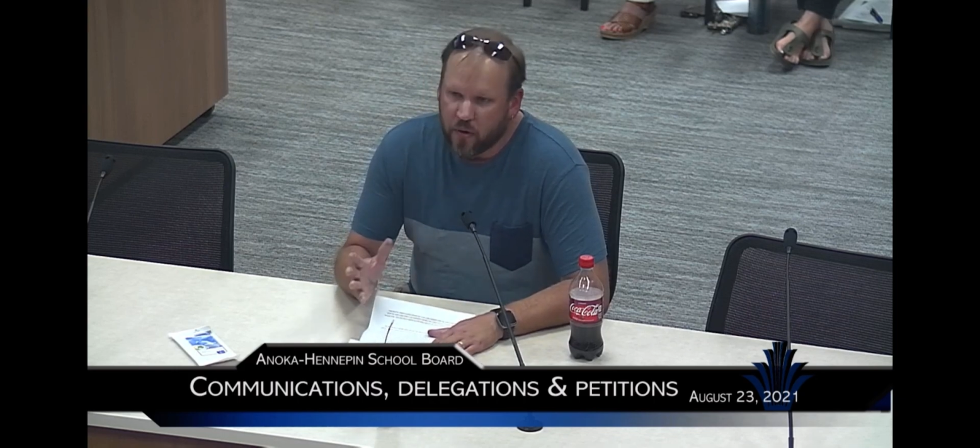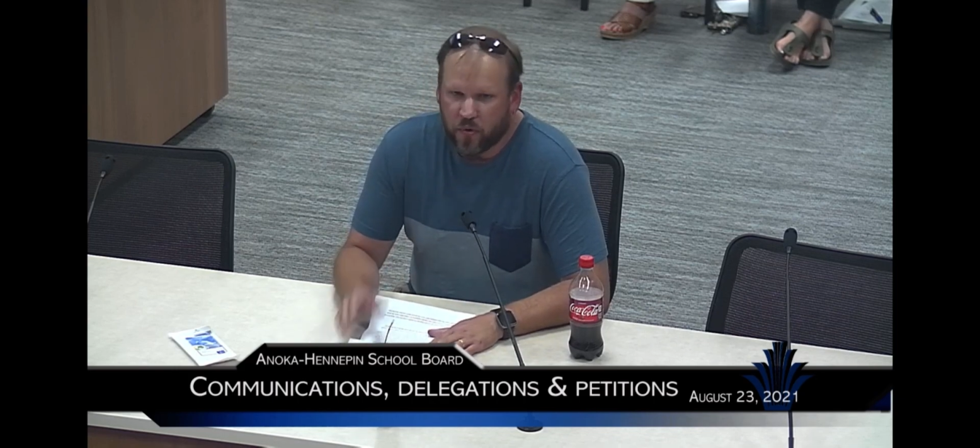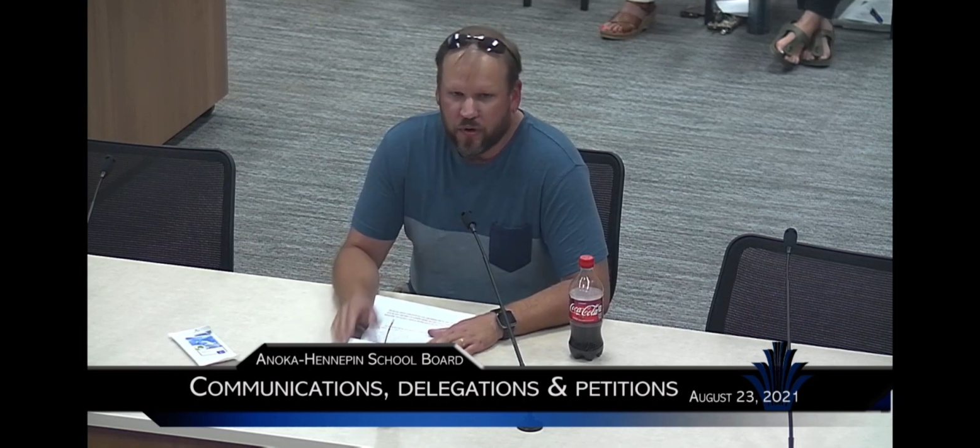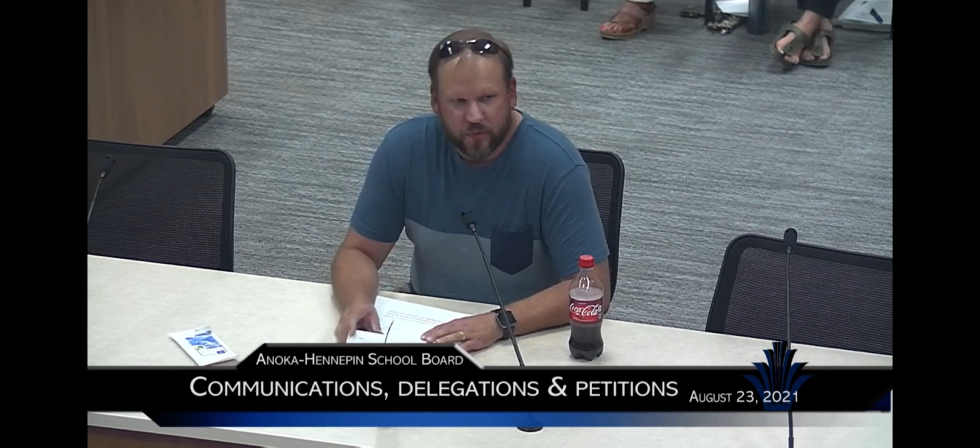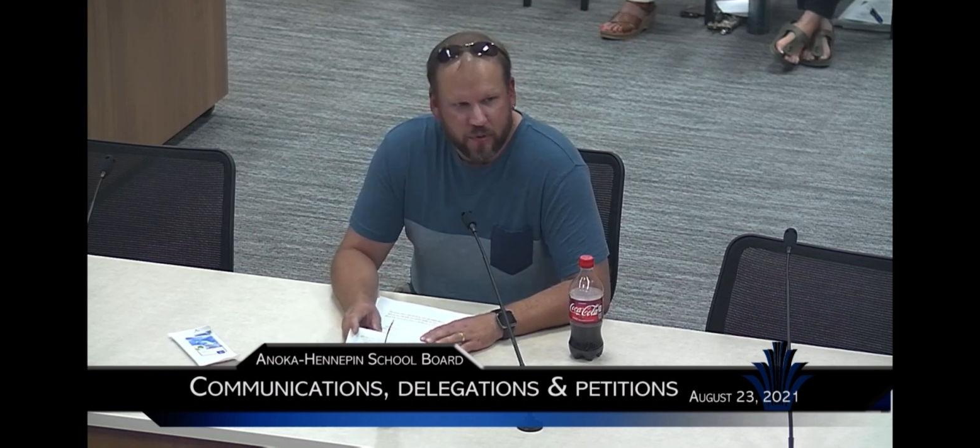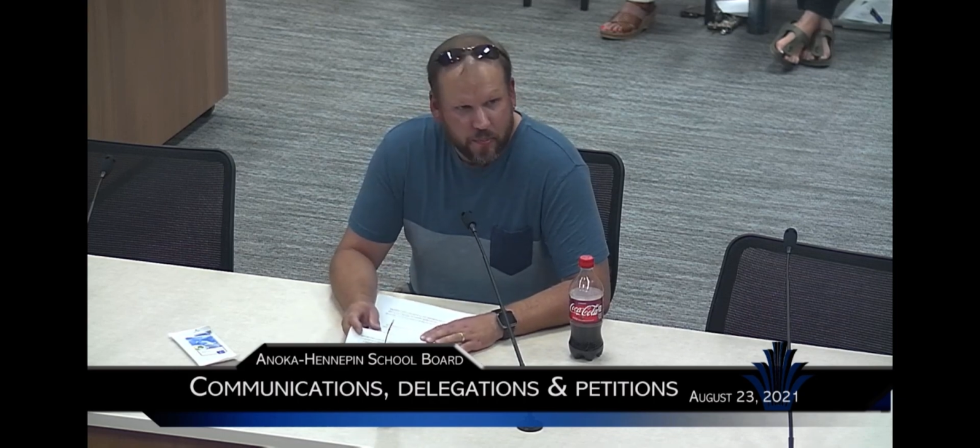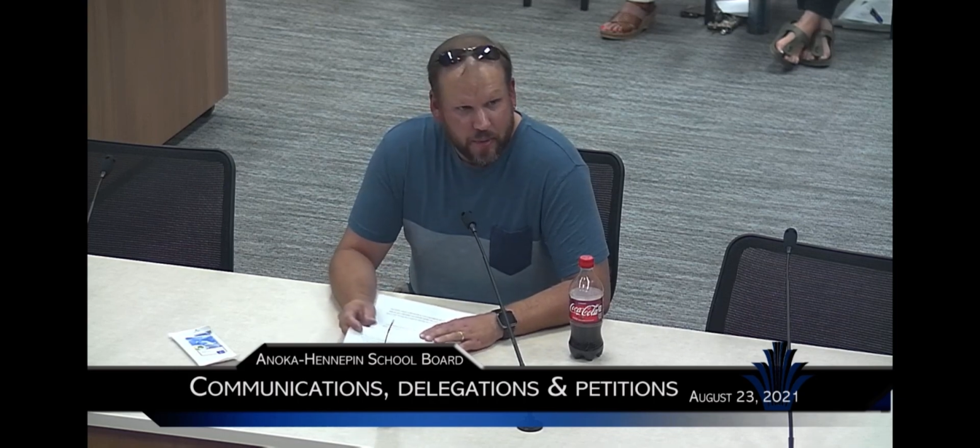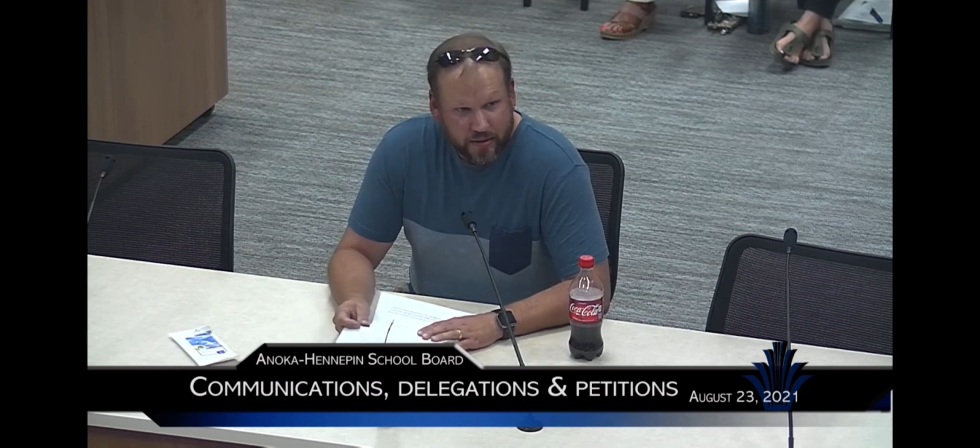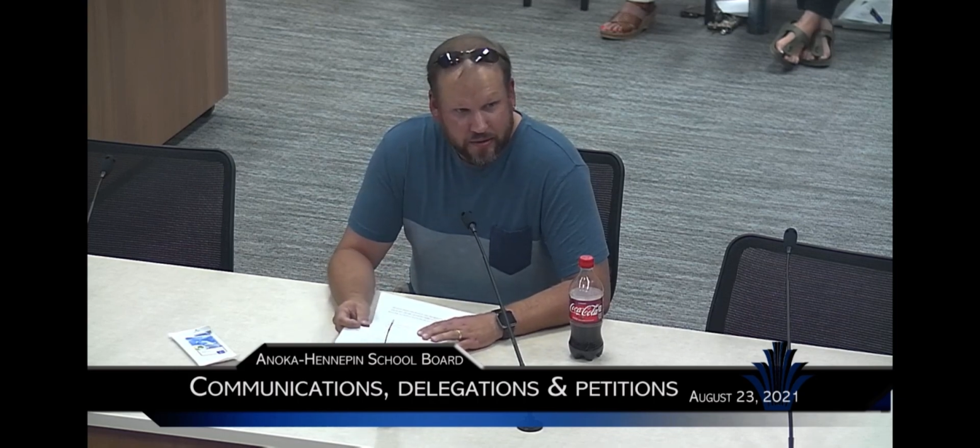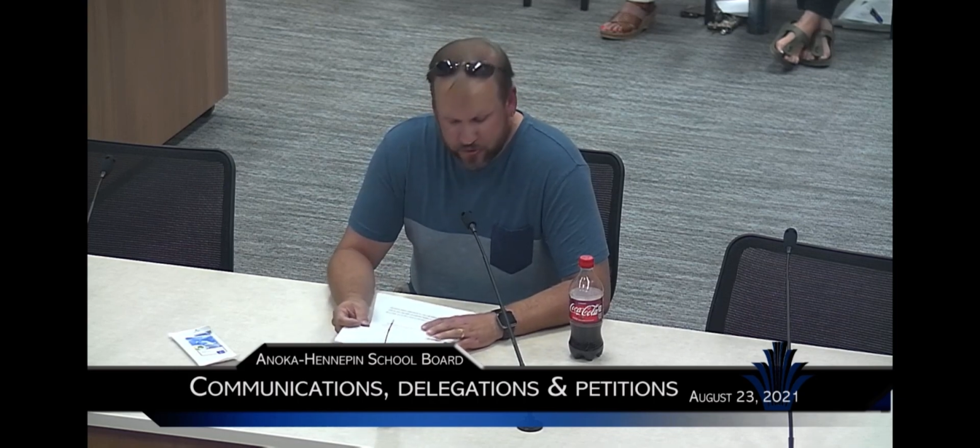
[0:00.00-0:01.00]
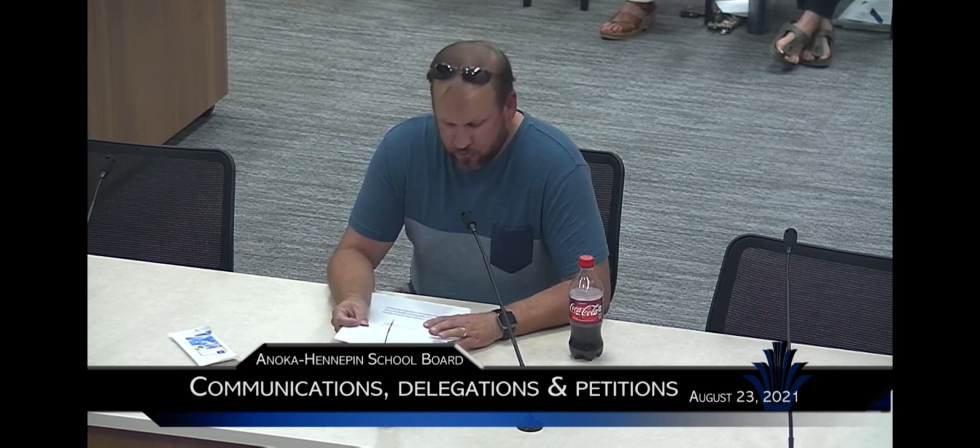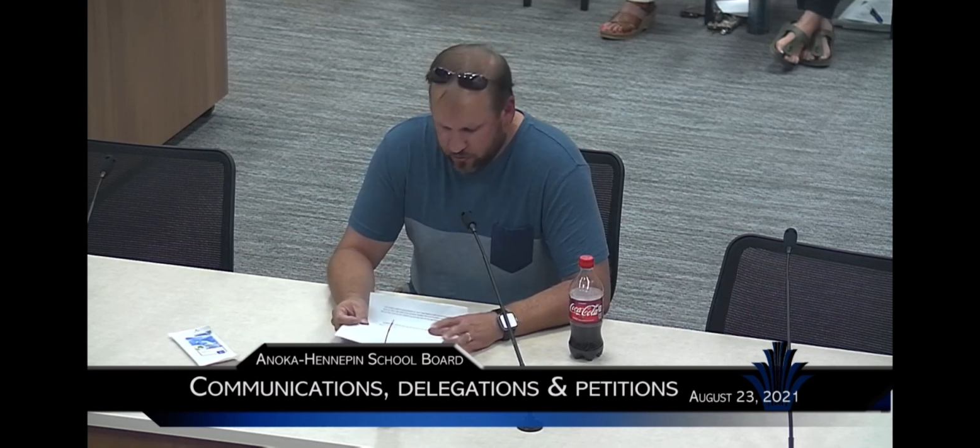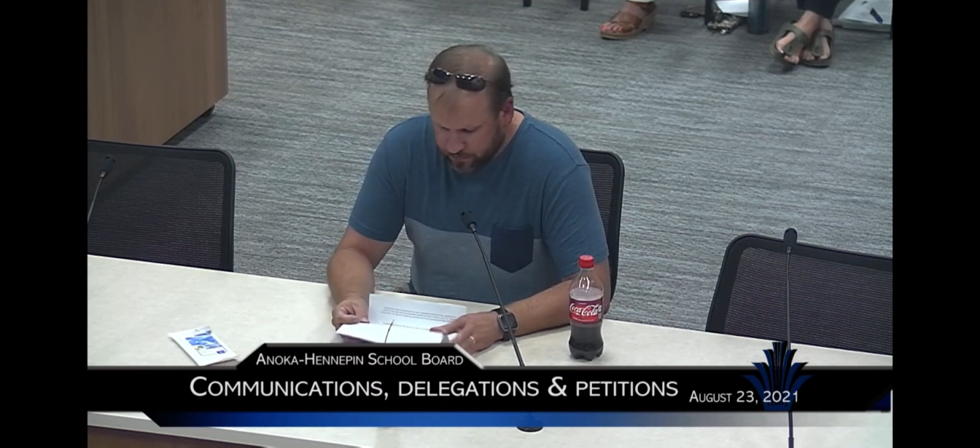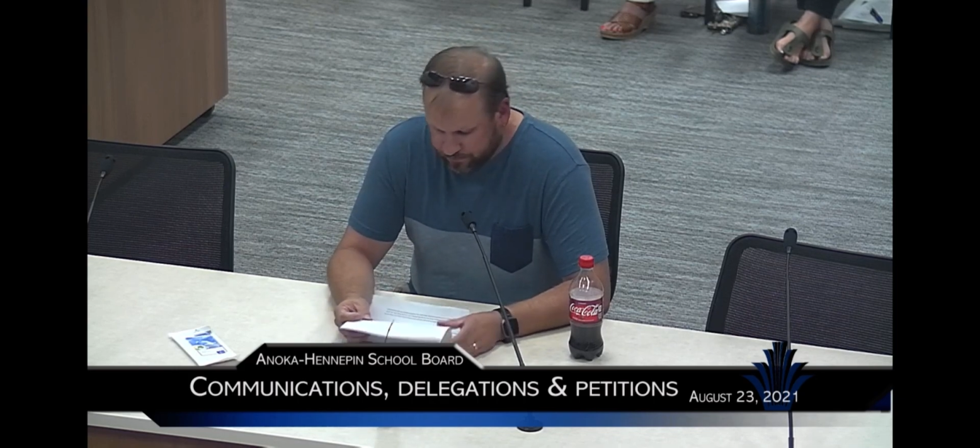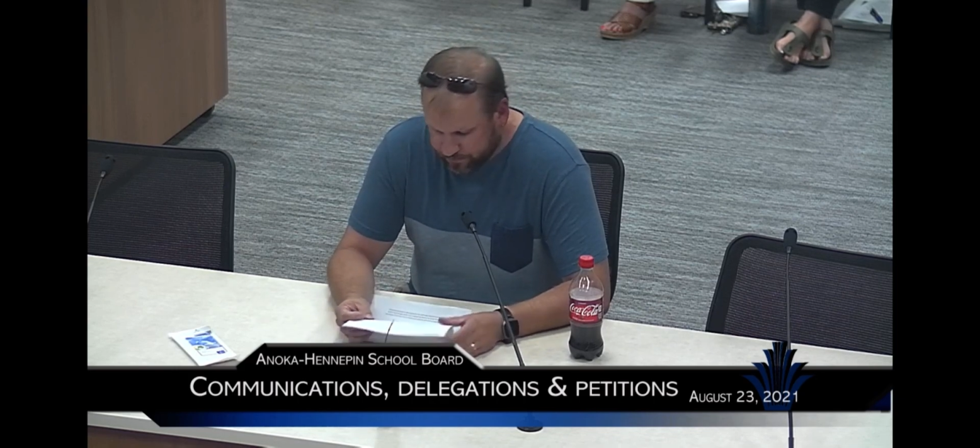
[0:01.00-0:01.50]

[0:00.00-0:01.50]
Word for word: once we went back to school.